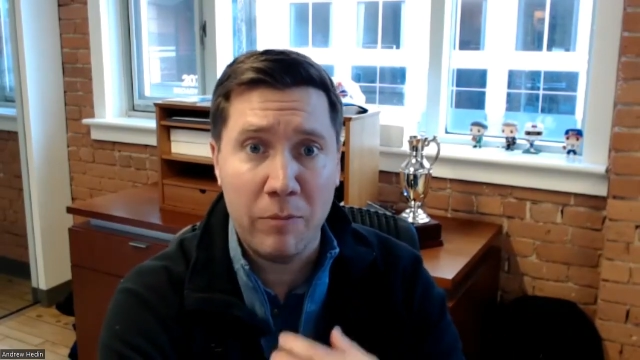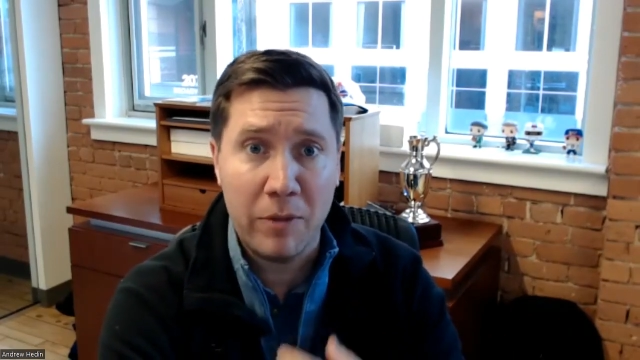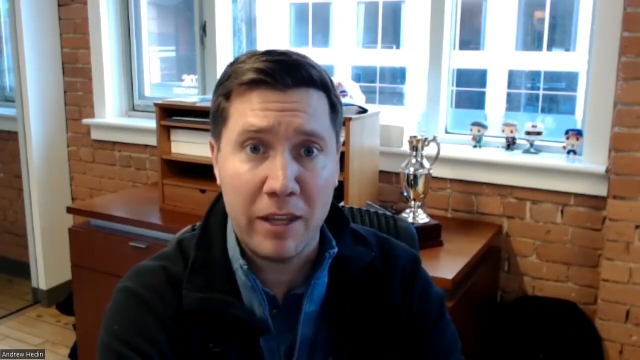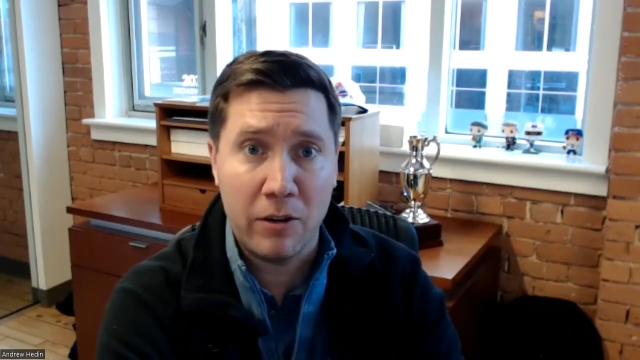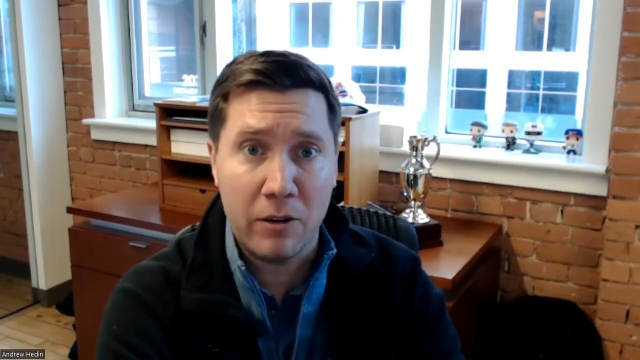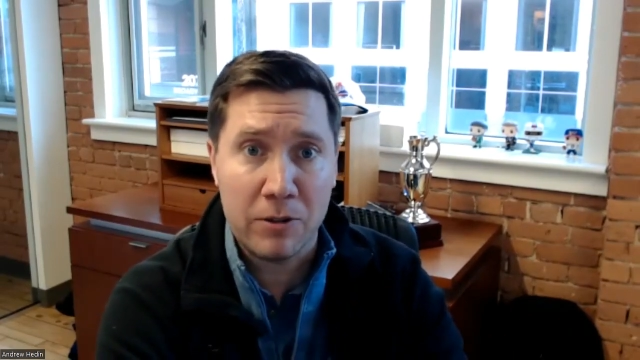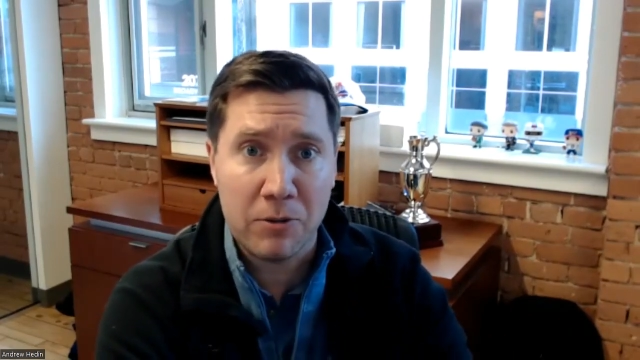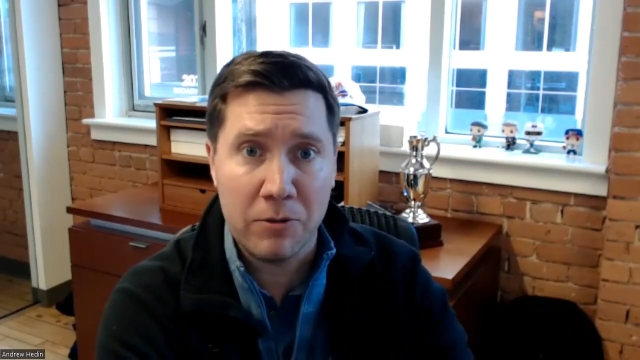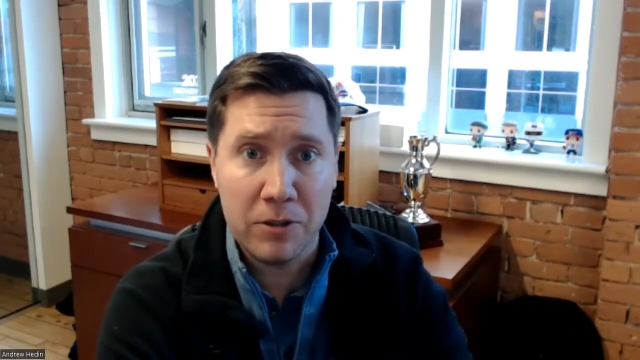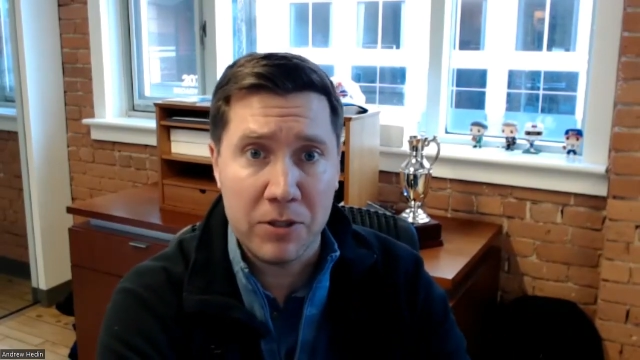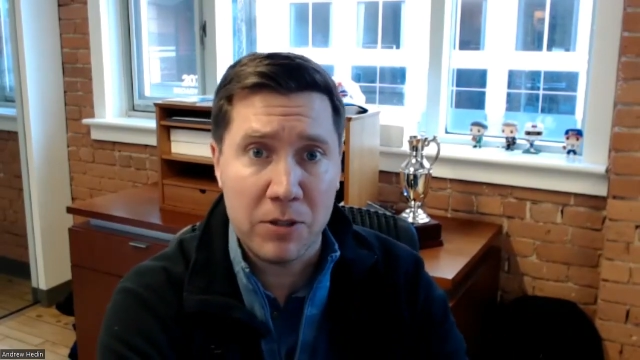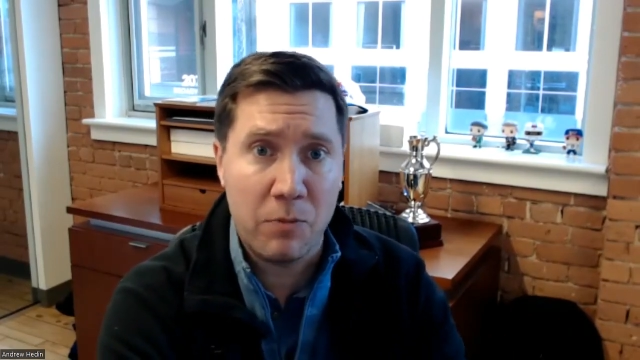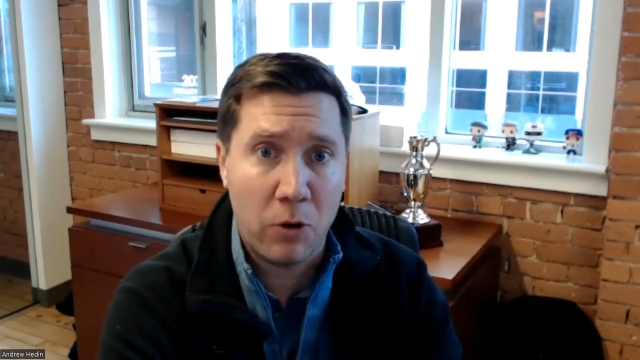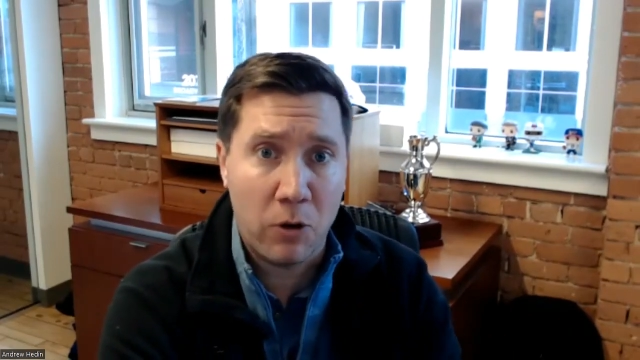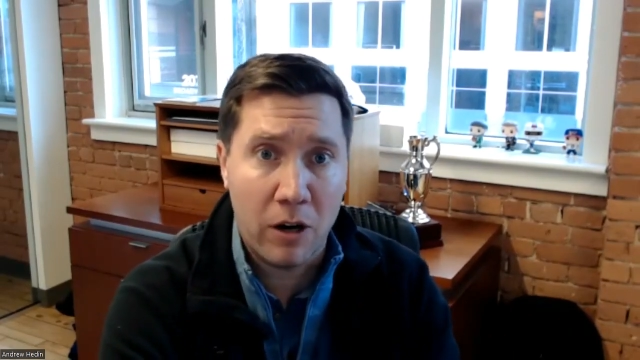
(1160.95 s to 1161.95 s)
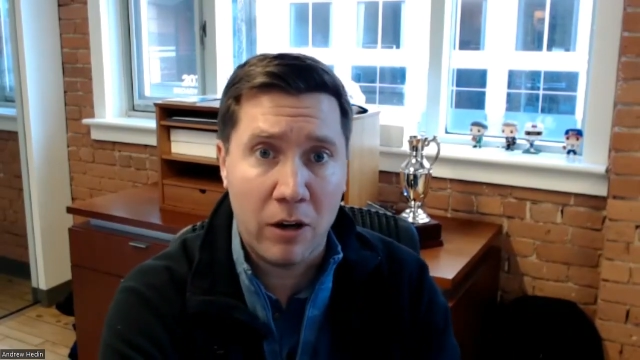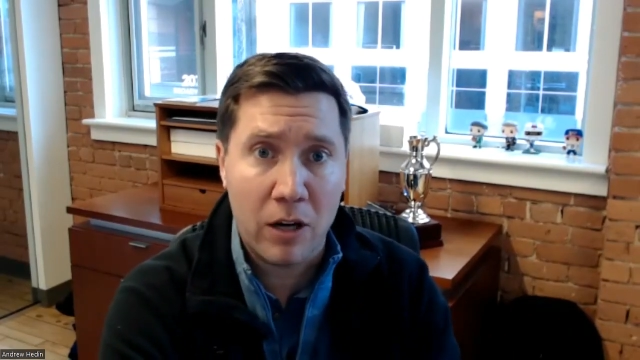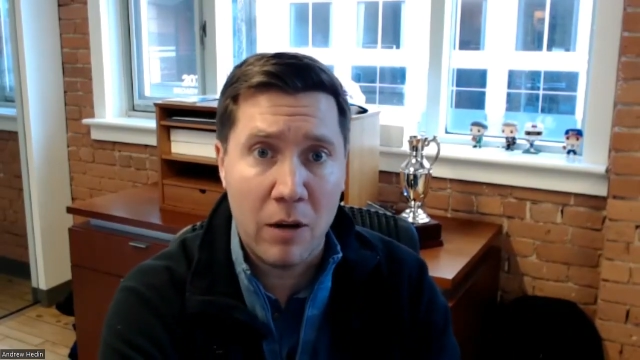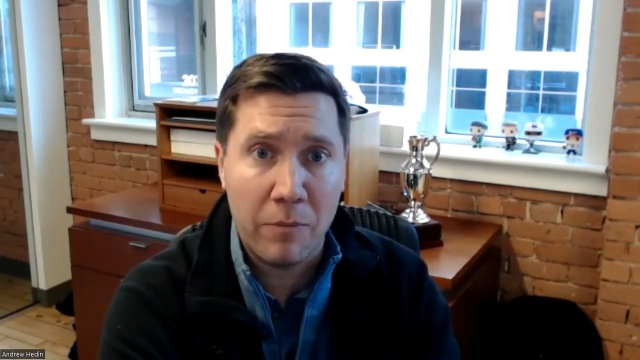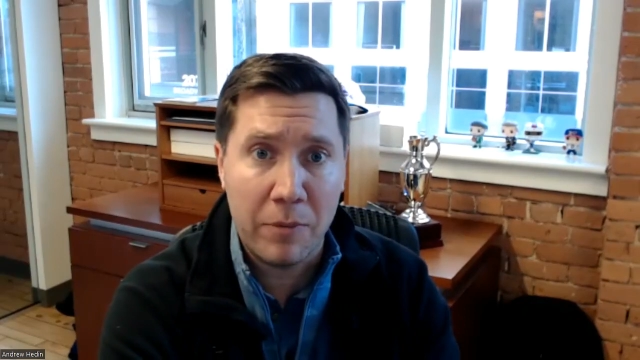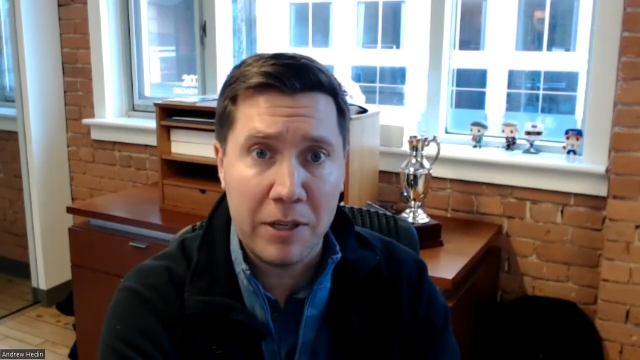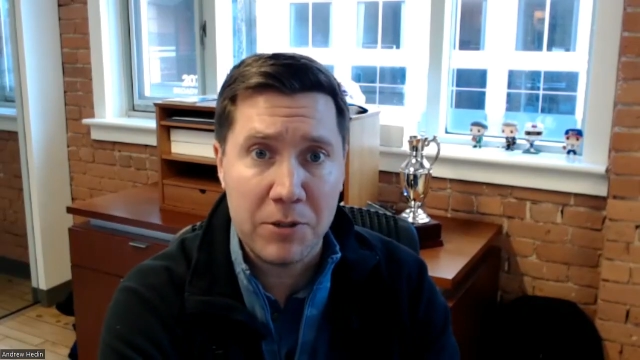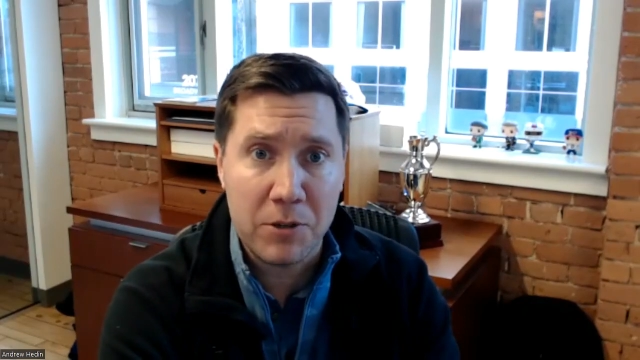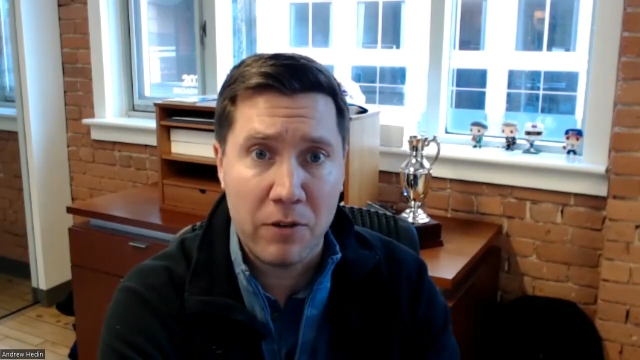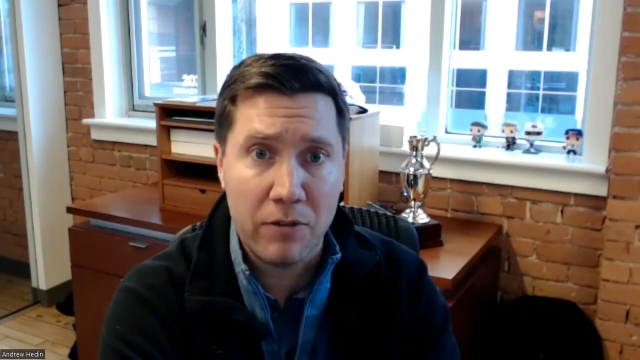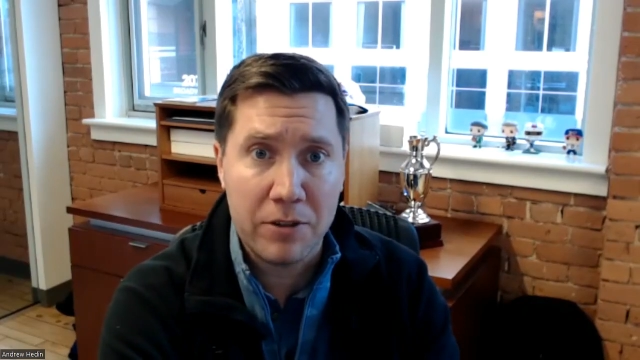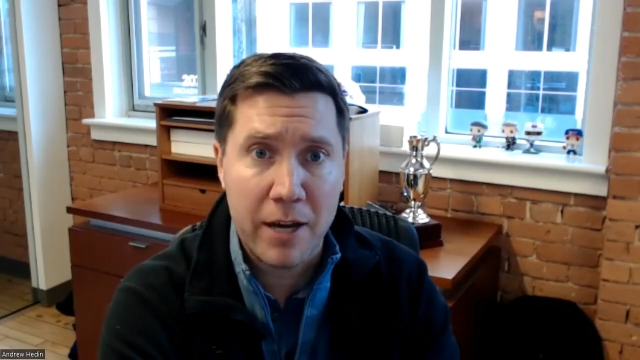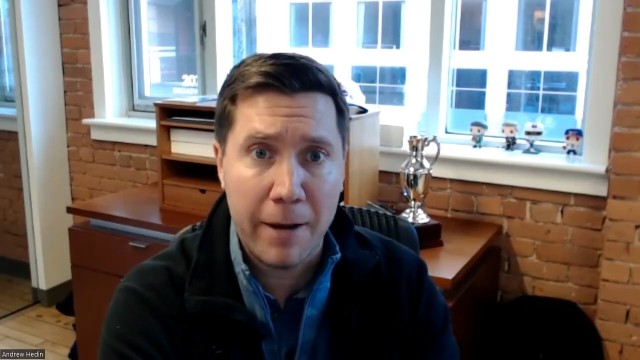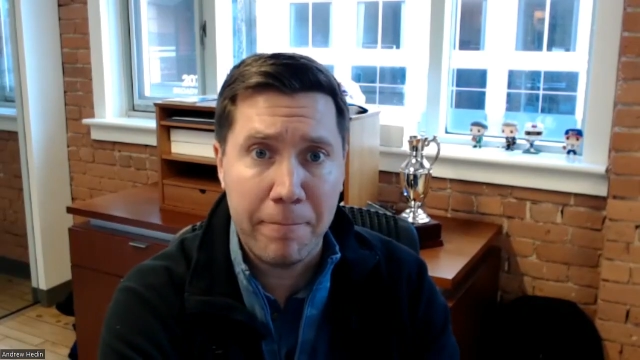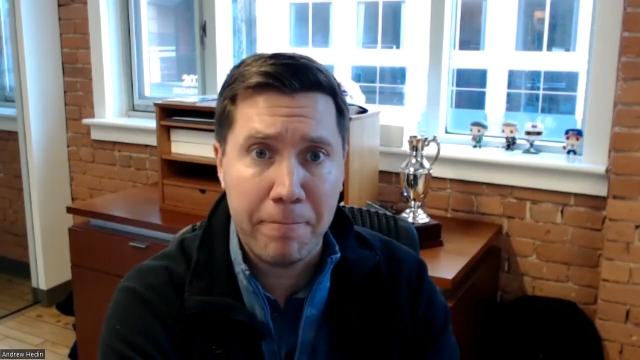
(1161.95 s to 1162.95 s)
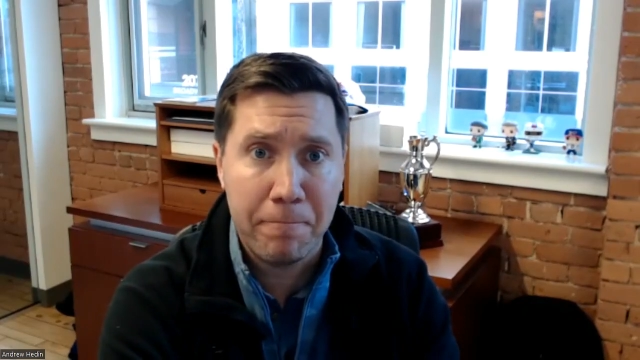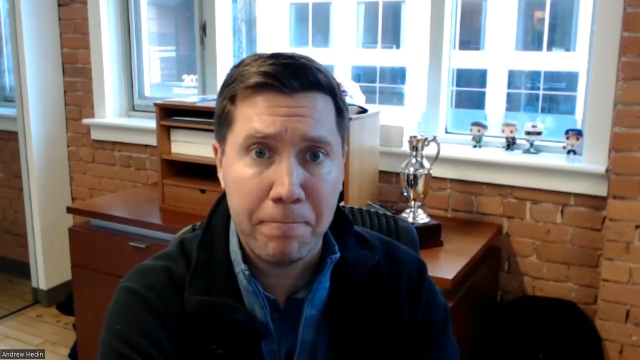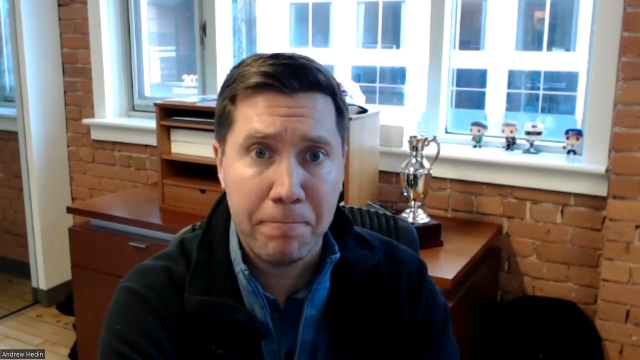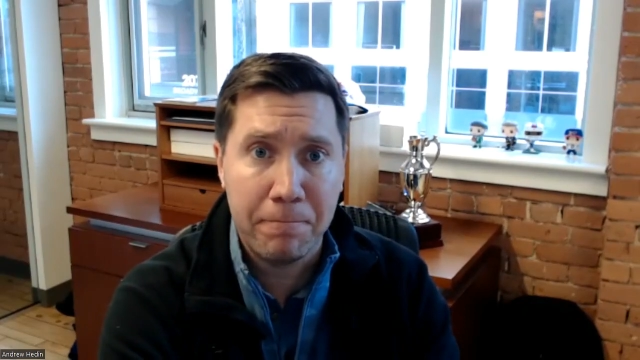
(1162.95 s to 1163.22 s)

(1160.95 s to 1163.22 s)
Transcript: but then also to support our companies over time.